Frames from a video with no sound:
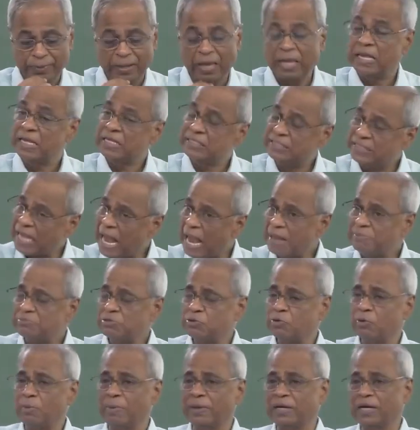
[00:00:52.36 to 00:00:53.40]
Exams
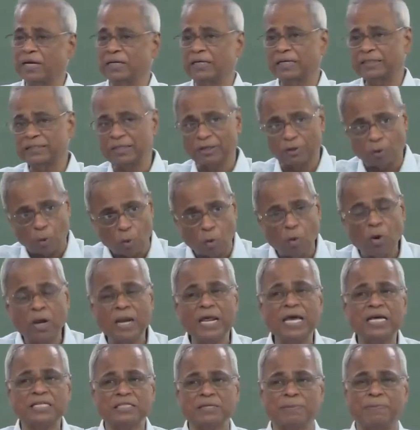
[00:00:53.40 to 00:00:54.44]
will be conducted
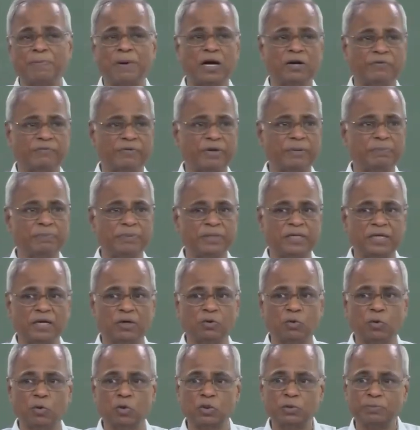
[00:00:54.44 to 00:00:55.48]
only as a part of NPTEL
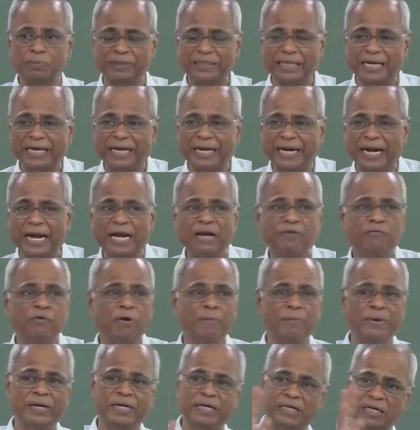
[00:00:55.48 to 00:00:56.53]
course, but the grade will
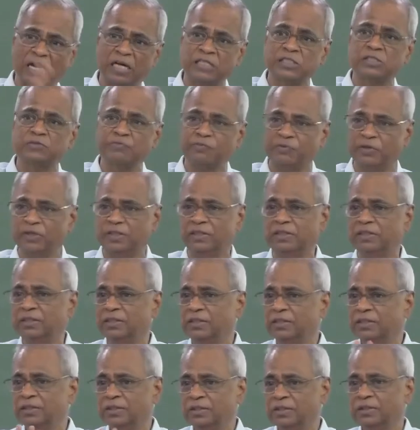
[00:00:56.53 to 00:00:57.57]
be transferred
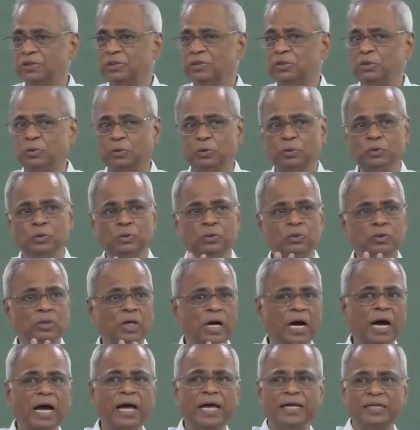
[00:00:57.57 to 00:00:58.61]
to
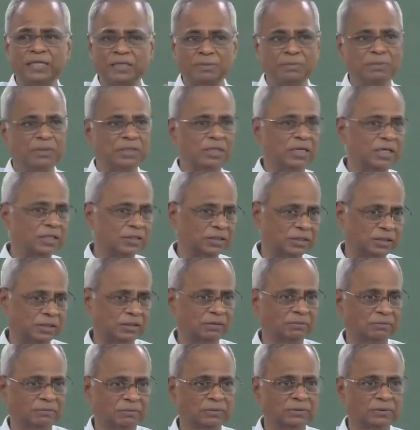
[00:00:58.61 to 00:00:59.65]
IIT Madras.